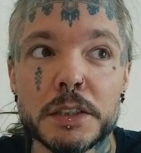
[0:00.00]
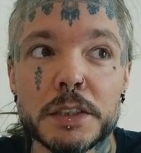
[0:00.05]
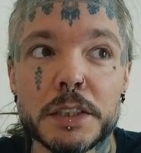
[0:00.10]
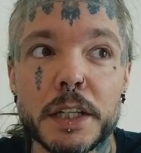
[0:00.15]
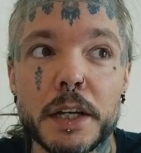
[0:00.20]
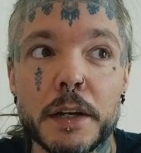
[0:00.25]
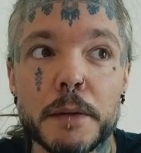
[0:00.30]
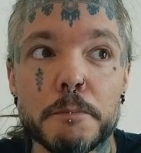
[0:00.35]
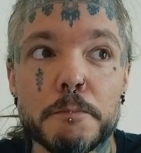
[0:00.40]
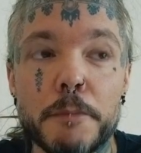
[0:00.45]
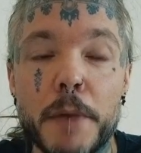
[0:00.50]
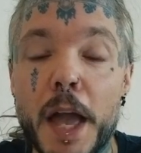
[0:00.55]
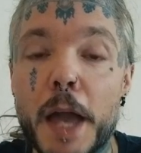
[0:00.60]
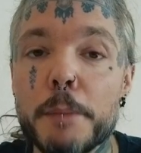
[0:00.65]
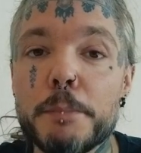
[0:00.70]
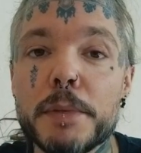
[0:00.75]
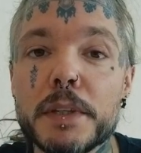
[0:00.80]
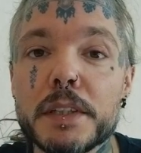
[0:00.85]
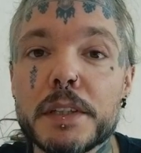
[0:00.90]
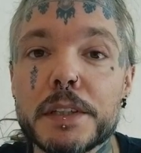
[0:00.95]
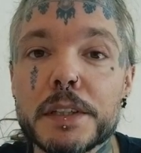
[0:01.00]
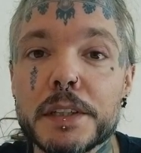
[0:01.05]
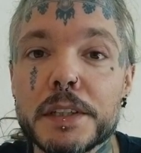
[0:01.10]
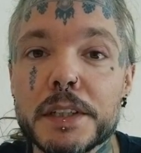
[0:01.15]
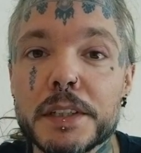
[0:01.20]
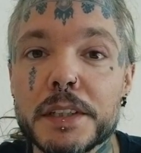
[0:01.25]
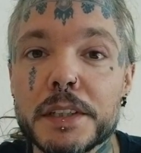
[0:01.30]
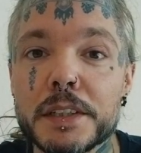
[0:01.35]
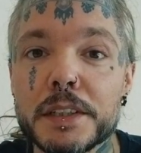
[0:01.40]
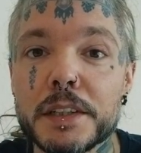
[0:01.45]
happy
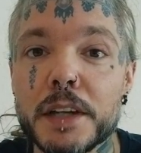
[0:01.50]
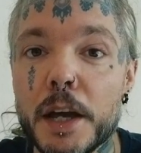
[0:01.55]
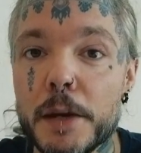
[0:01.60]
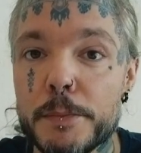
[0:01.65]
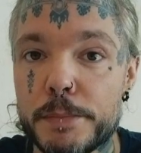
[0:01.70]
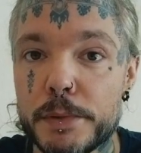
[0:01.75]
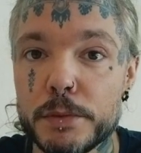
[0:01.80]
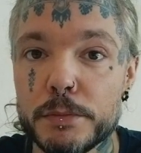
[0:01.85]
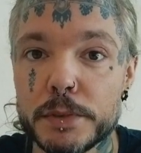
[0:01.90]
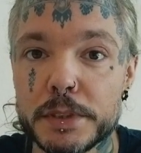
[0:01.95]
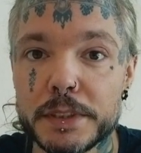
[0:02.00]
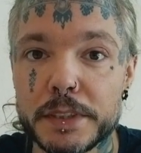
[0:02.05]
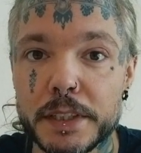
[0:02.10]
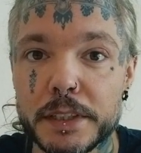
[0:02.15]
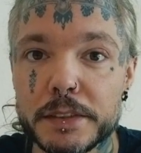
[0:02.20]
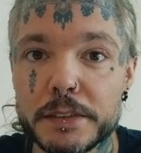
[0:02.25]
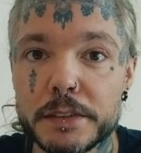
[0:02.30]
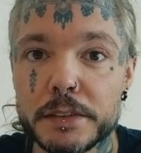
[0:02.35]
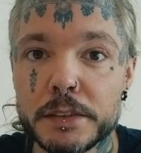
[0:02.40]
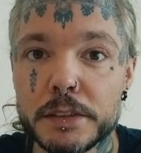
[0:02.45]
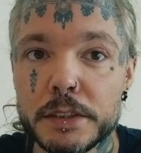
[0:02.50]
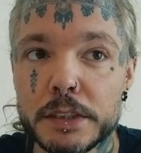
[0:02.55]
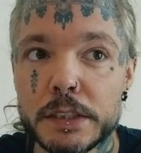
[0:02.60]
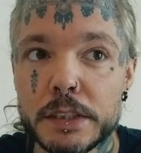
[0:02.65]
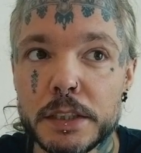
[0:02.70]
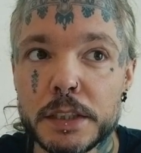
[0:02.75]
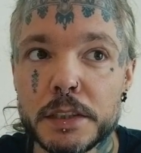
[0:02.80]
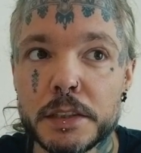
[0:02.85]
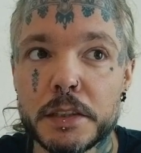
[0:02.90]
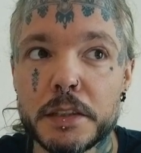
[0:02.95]
with that,
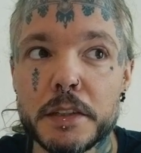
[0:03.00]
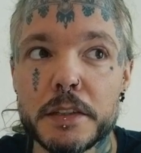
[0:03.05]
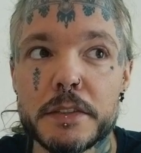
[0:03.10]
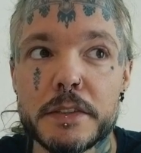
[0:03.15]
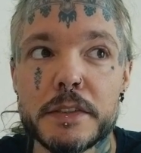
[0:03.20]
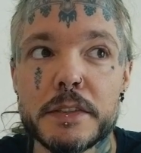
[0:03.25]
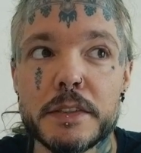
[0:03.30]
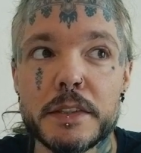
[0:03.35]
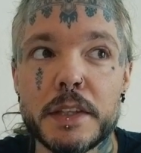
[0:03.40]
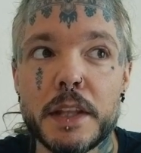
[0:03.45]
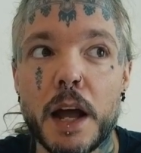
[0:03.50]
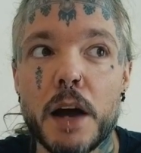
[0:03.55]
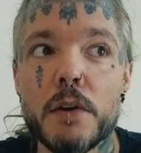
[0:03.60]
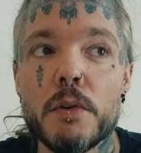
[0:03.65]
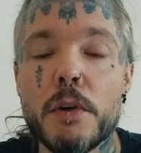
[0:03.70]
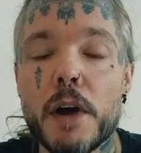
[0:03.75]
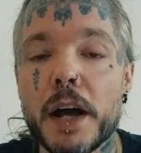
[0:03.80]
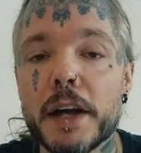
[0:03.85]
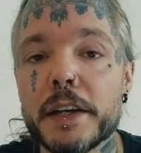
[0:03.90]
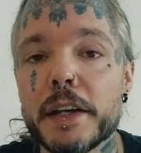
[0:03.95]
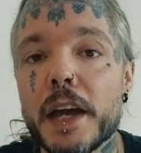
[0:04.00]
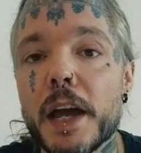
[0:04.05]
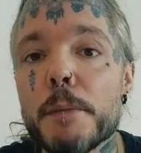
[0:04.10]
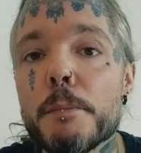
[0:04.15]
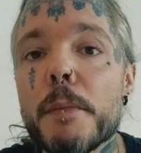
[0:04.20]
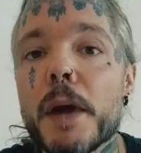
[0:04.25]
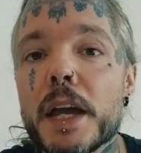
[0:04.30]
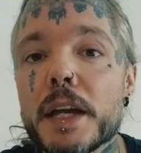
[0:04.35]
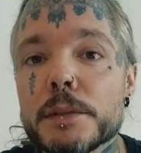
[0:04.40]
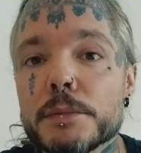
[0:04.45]
because now I
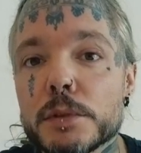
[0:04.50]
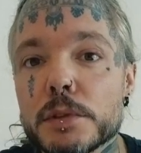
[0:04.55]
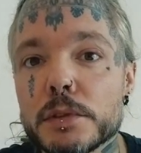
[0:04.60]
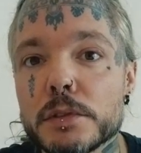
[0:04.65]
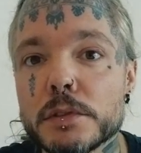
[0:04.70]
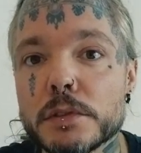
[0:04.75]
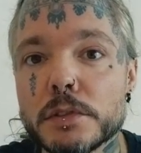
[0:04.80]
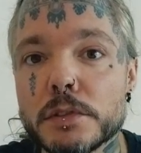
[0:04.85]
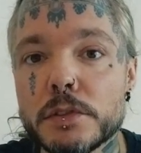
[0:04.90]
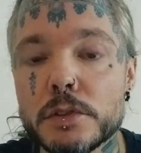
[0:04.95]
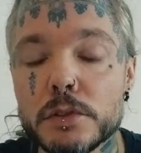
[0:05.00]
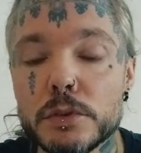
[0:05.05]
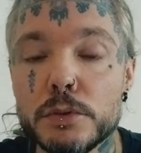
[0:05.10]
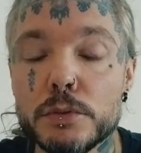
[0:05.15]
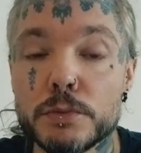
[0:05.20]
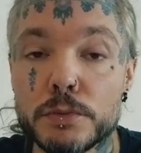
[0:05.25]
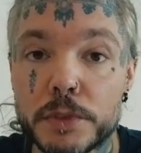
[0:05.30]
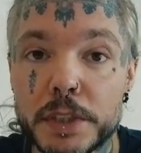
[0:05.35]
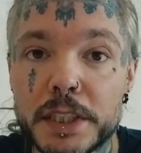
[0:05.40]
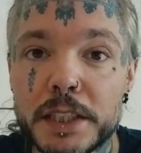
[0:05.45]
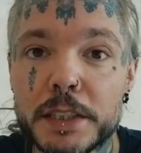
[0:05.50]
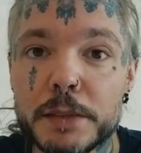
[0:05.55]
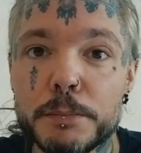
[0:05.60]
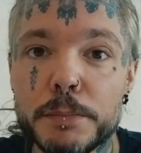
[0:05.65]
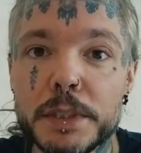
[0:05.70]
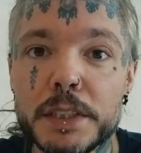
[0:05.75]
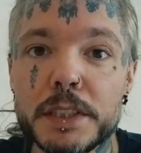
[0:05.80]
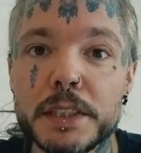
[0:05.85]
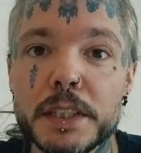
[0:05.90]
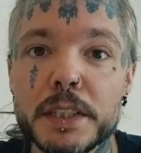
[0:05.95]
am able to really
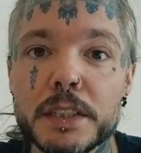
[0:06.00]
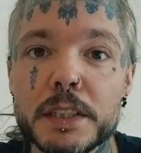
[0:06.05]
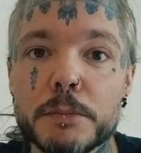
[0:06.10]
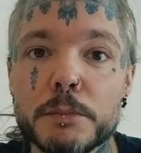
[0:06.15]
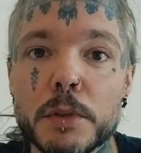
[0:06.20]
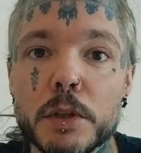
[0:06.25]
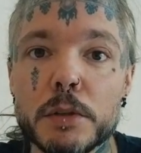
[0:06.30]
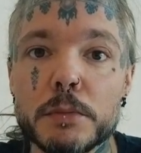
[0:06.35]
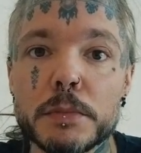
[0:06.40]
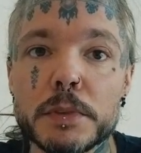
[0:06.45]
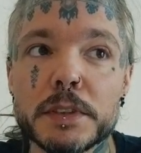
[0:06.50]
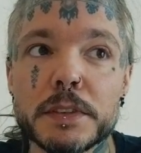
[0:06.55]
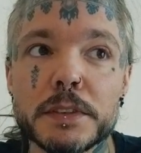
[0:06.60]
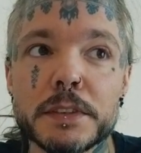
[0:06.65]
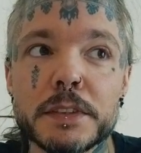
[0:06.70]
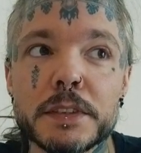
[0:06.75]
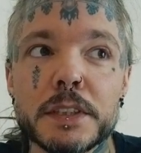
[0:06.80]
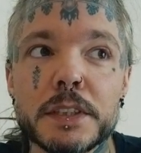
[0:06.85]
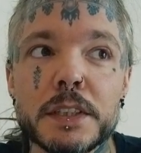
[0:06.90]
be in the moment.